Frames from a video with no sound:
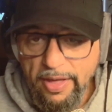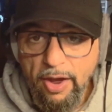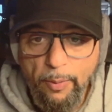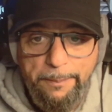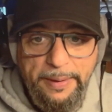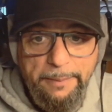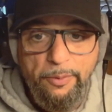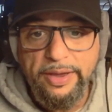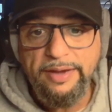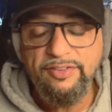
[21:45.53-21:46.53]
When people
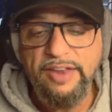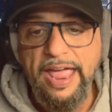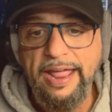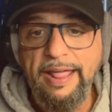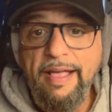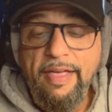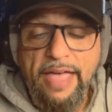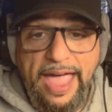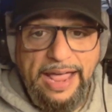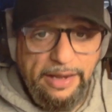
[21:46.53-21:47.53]
can say,
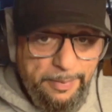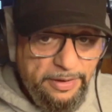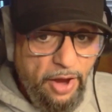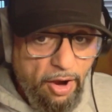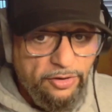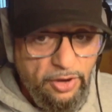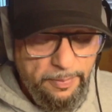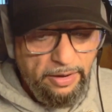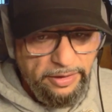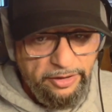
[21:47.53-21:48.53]
hey, let me talk to you
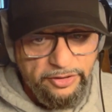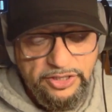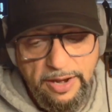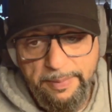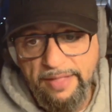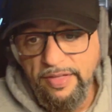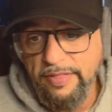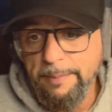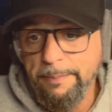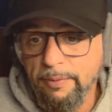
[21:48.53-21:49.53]
about leadership, and then
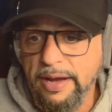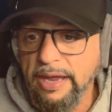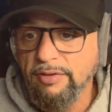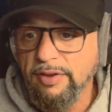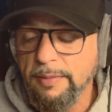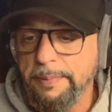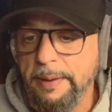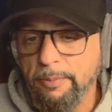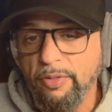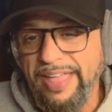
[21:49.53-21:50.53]
they bring you to the
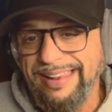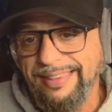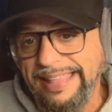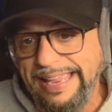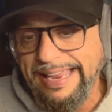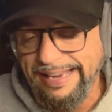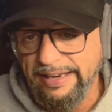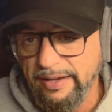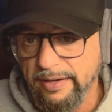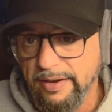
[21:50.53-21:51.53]
people they
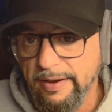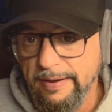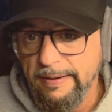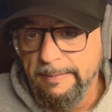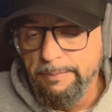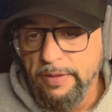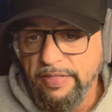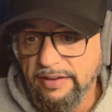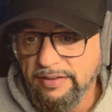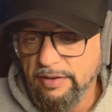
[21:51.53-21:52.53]
lead.
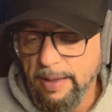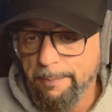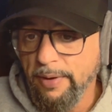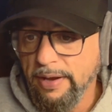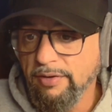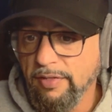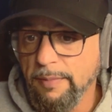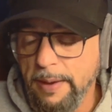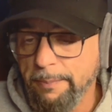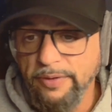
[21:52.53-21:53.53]
They bring you to the
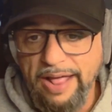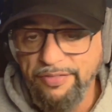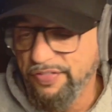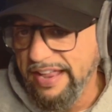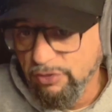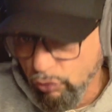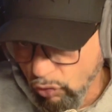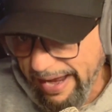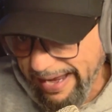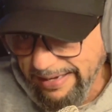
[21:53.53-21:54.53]
people, not that they
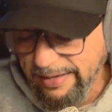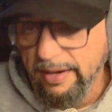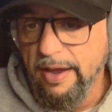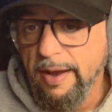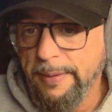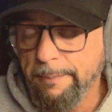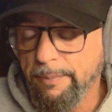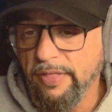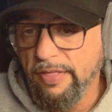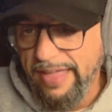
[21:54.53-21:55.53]
trained,
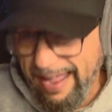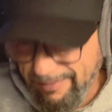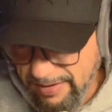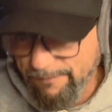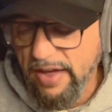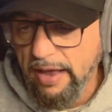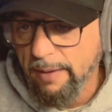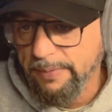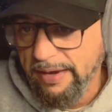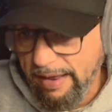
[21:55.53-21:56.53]
people that they have
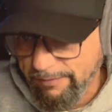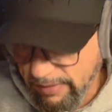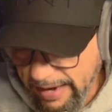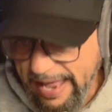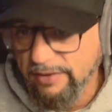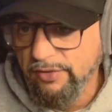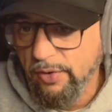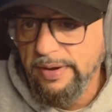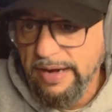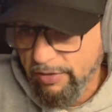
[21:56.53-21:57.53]
developed and have led to
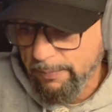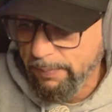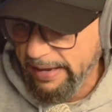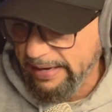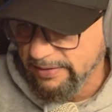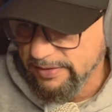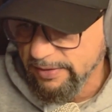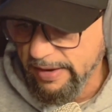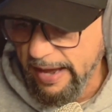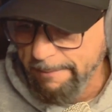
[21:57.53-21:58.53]
another place,
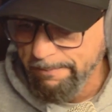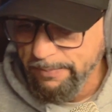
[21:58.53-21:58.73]
okay?